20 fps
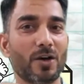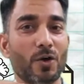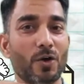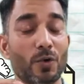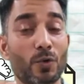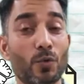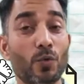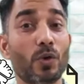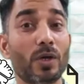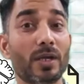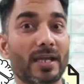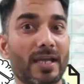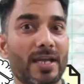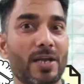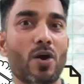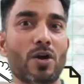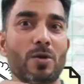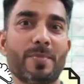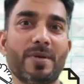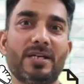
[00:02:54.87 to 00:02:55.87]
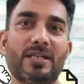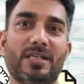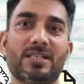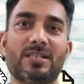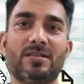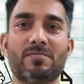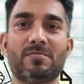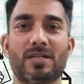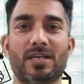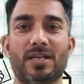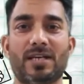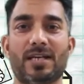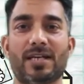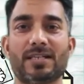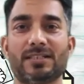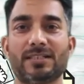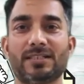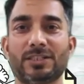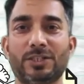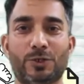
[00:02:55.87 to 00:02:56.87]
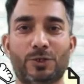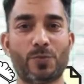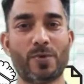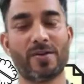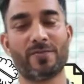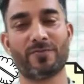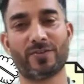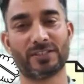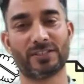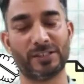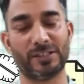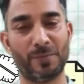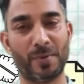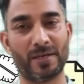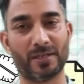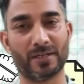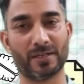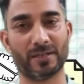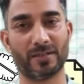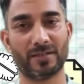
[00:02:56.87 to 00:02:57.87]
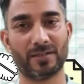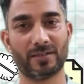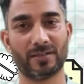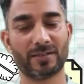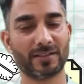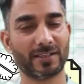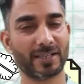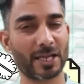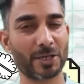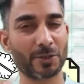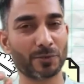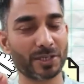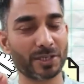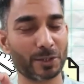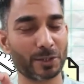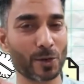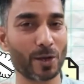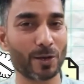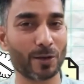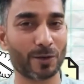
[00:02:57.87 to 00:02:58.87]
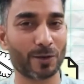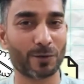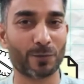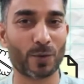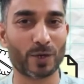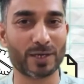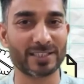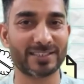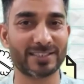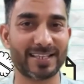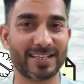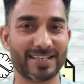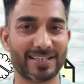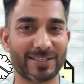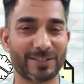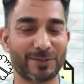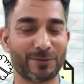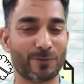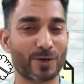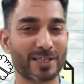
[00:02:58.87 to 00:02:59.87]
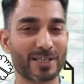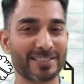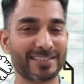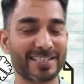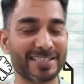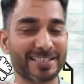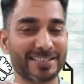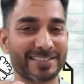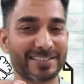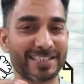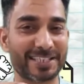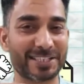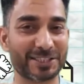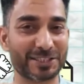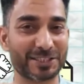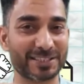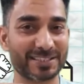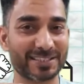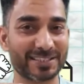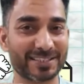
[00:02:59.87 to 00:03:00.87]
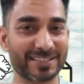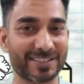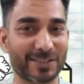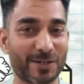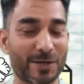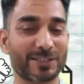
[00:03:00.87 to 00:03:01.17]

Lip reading: who cannot be termed as a true and first inventor. Can you recall what is that? What is that section or